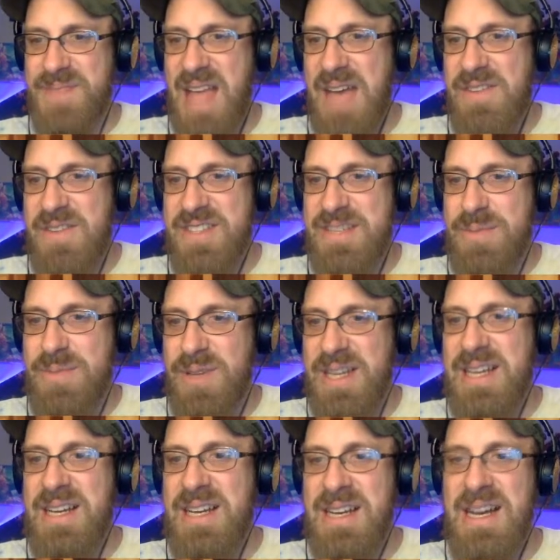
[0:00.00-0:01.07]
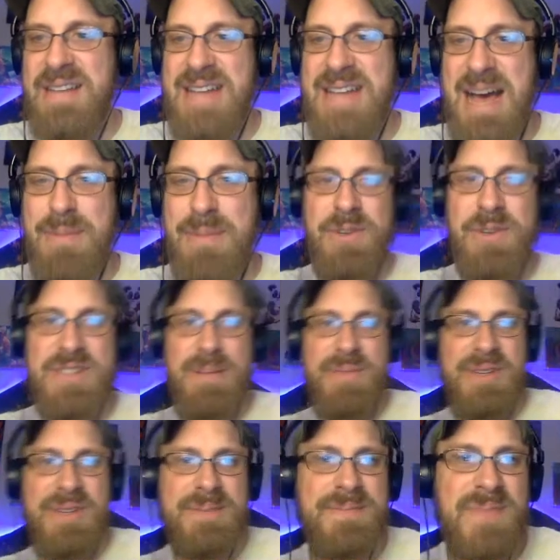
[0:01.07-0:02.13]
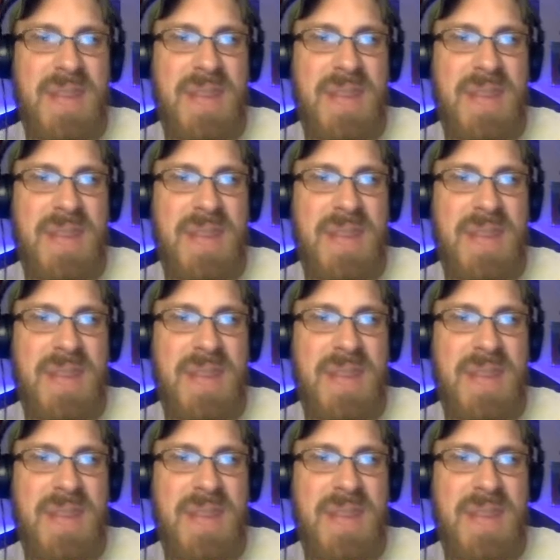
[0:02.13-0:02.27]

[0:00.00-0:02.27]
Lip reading: have a symbol like a tabard or something?